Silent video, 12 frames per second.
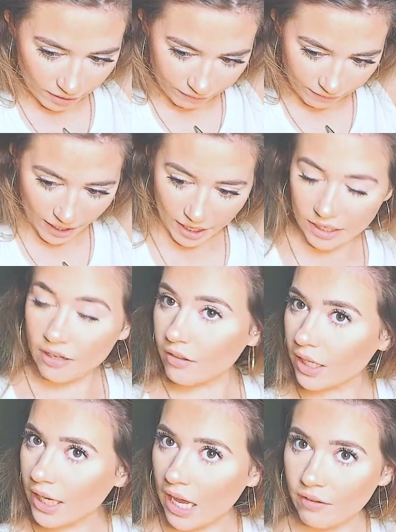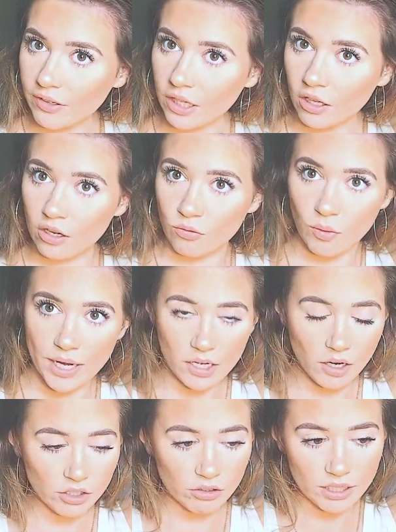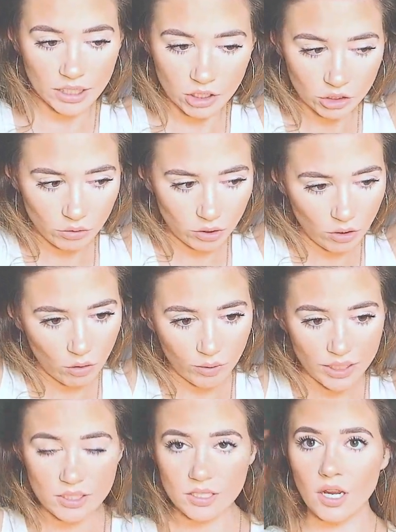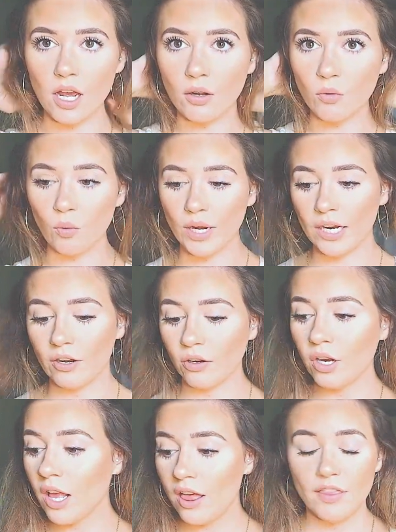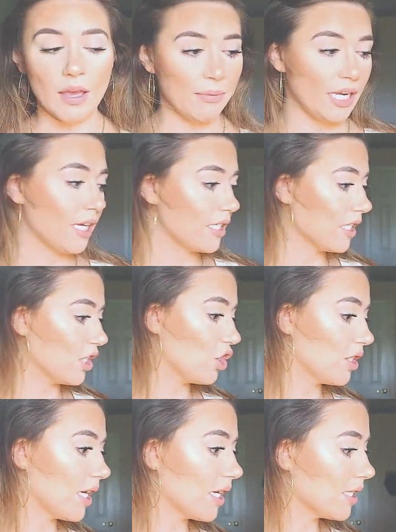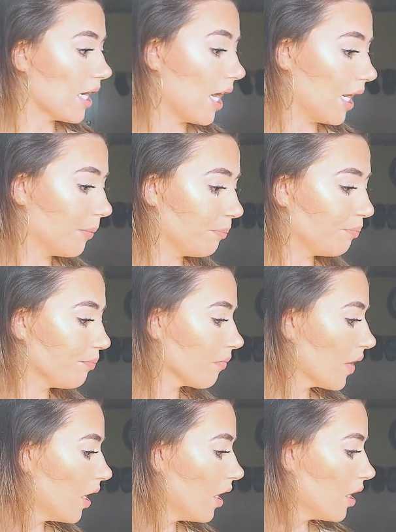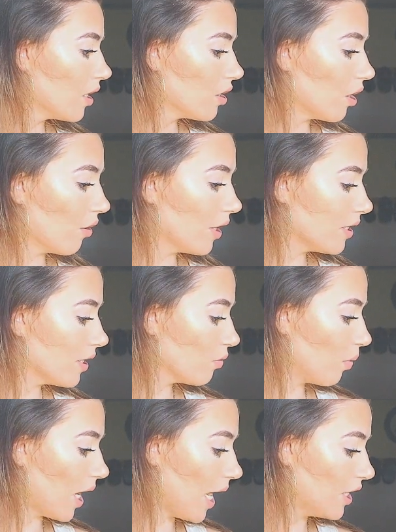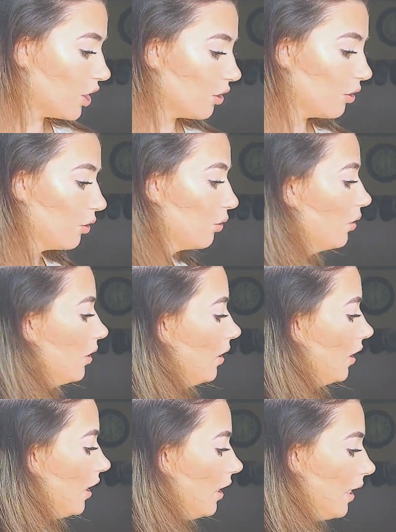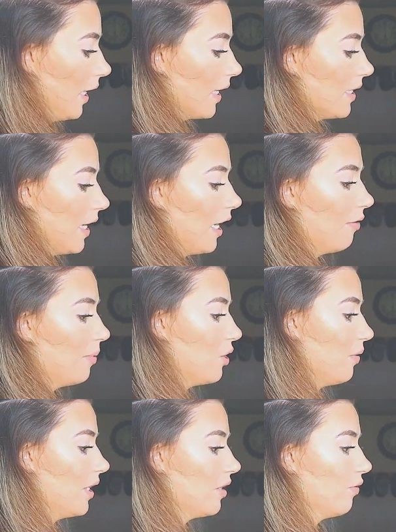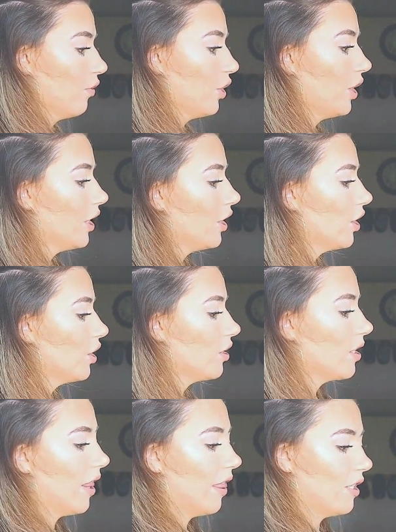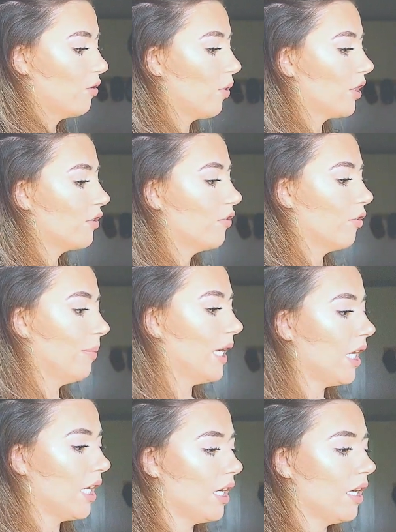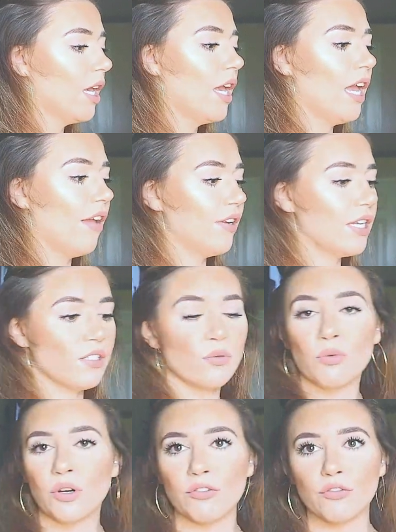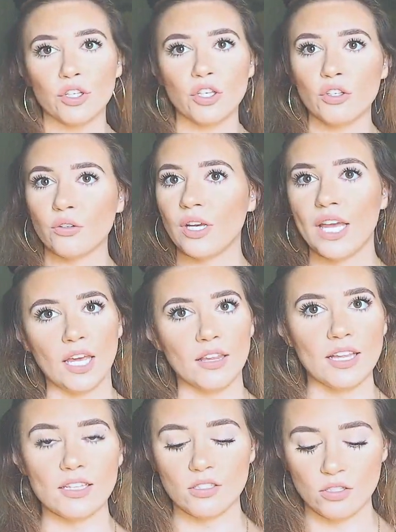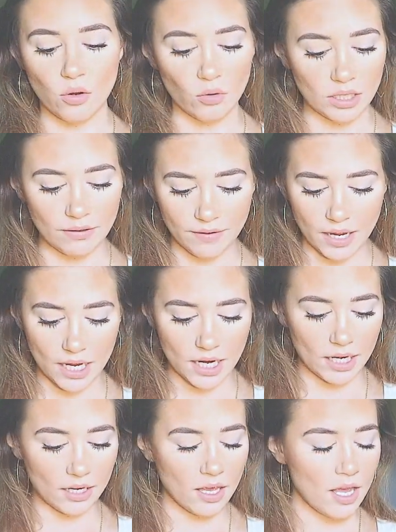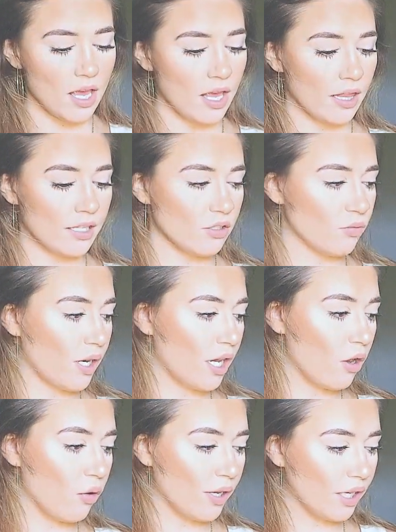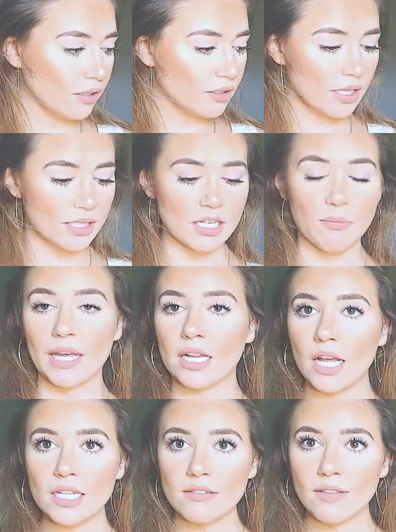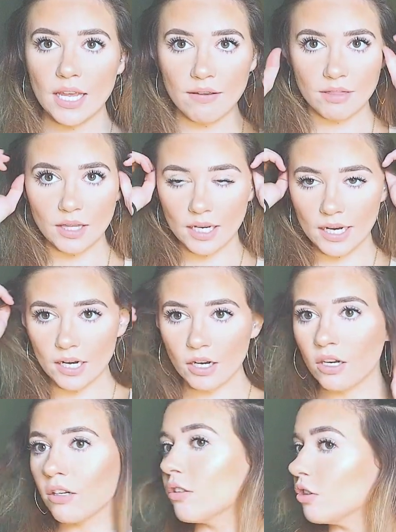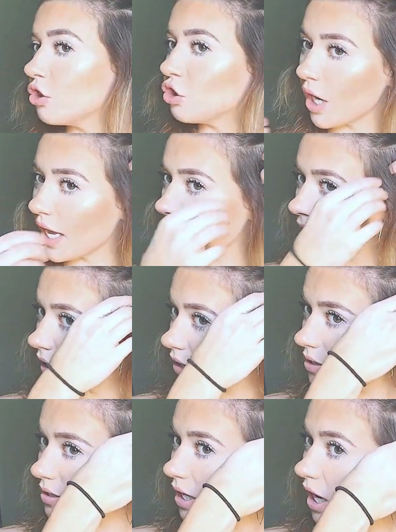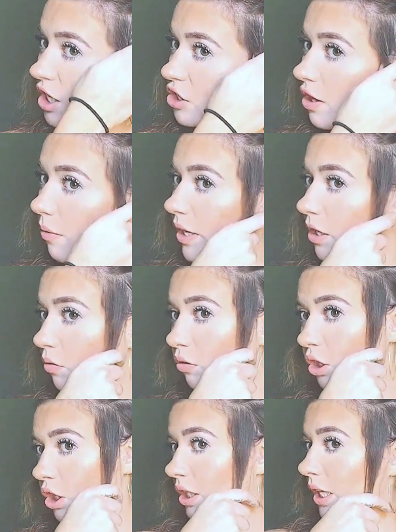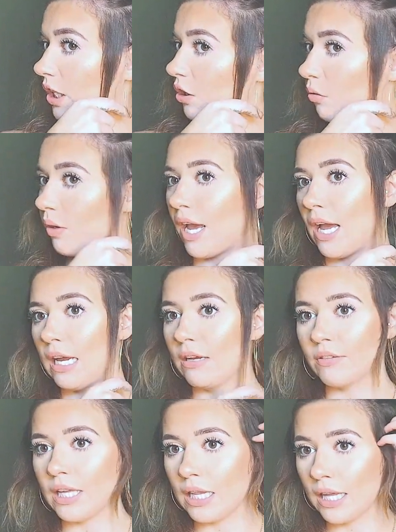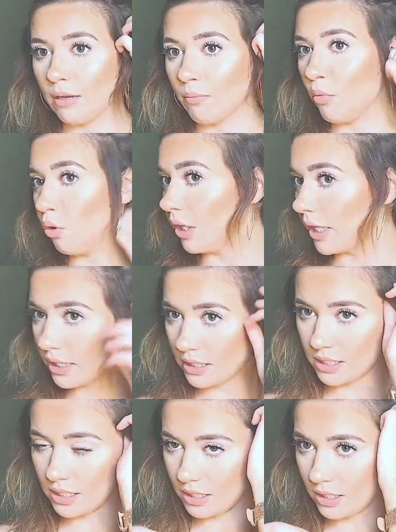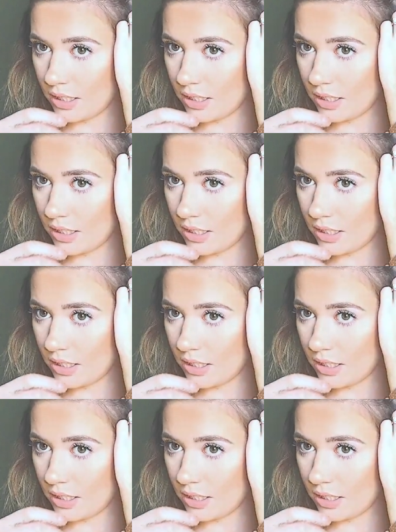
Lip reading: a fan of like having a lot of weight on your hair, you can always not wear that many extensions at a time. So this is what I do. Like I said, I've been doing this for years. This works for me. If it doesn't work for you, hey, that's totally fine. This is what I always like tell my clients if they have thin hair. Try this so that way you don't look like you have that like mullet.